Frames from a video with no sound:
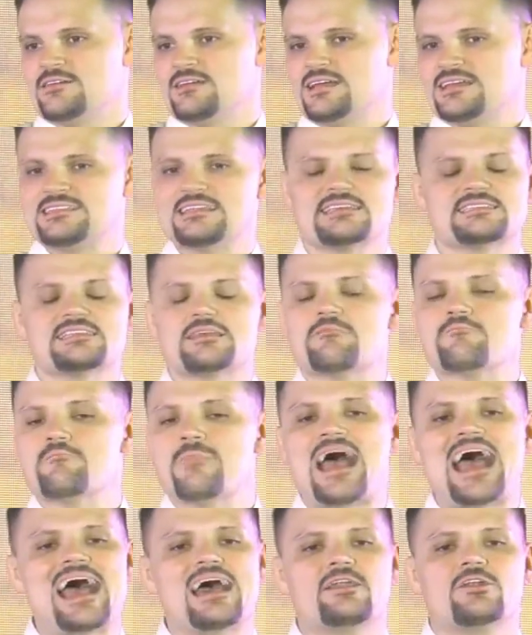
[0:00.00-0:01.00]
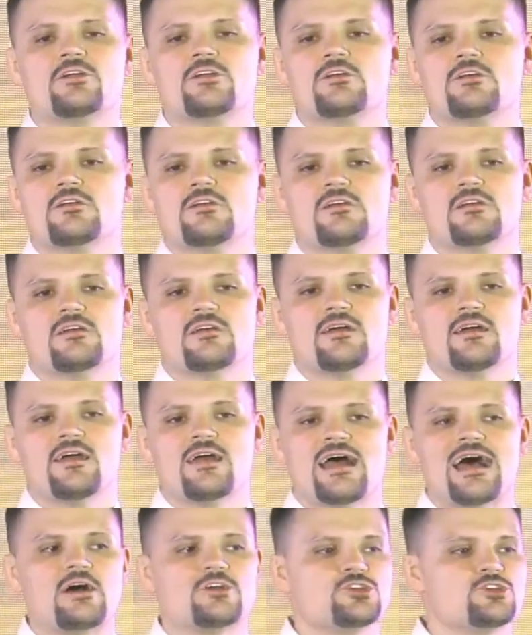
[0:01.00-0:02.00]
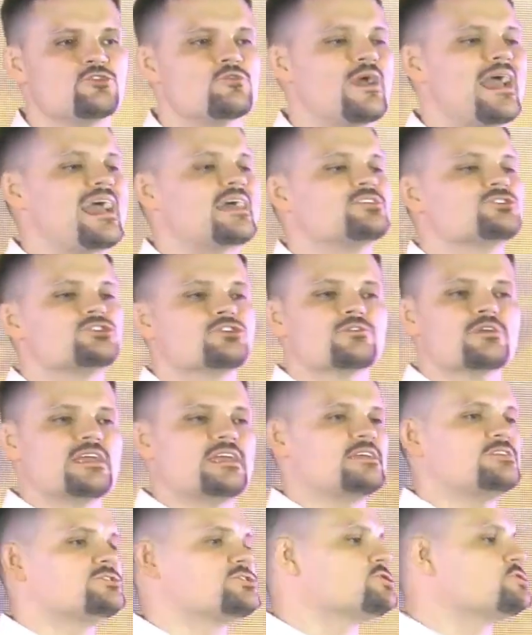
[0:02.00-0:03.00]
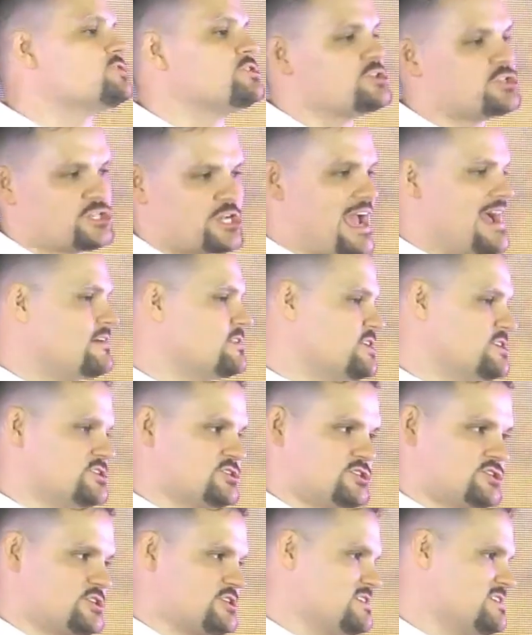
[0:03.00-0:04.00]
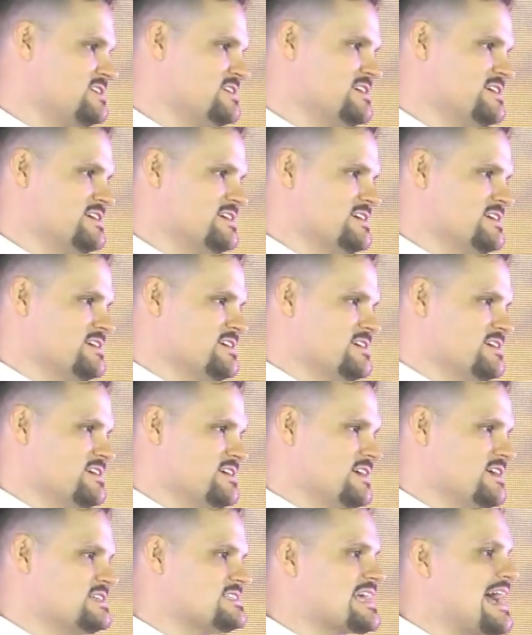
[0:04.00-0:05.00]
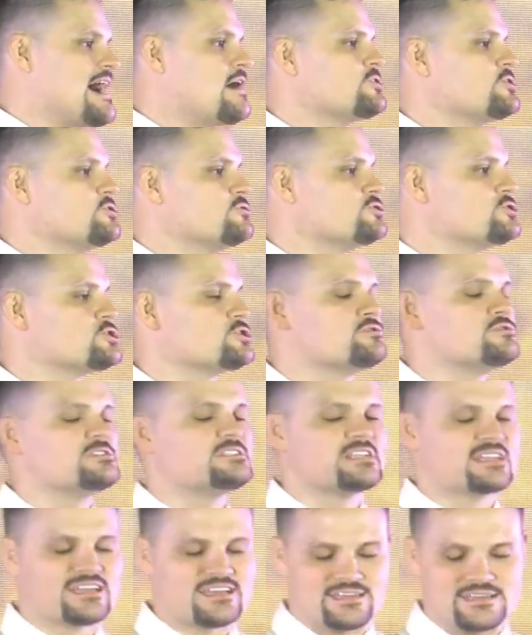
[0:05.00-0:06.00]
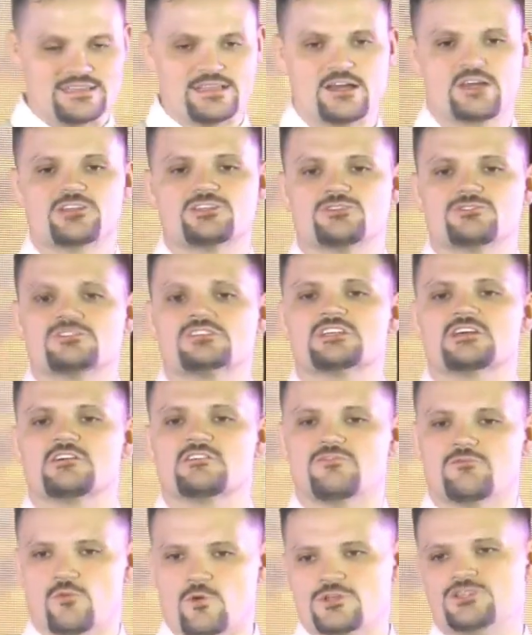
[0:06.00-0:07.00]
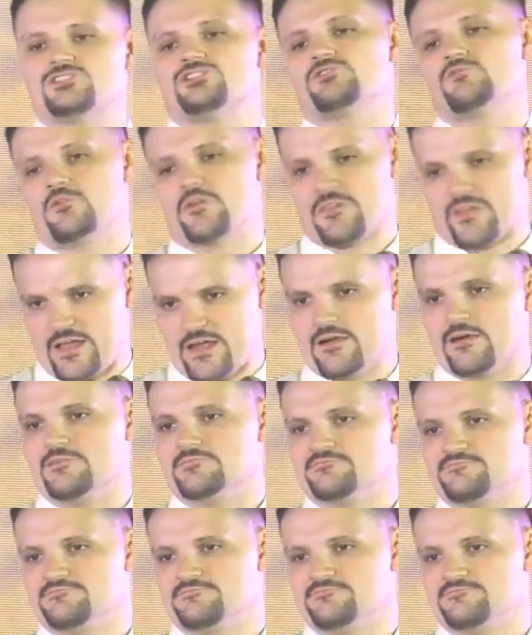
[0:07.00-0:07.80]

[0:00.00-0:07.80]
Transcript: It doesn't matter how you enter into the challenge. It's how you choose to conduct yourself once you are there.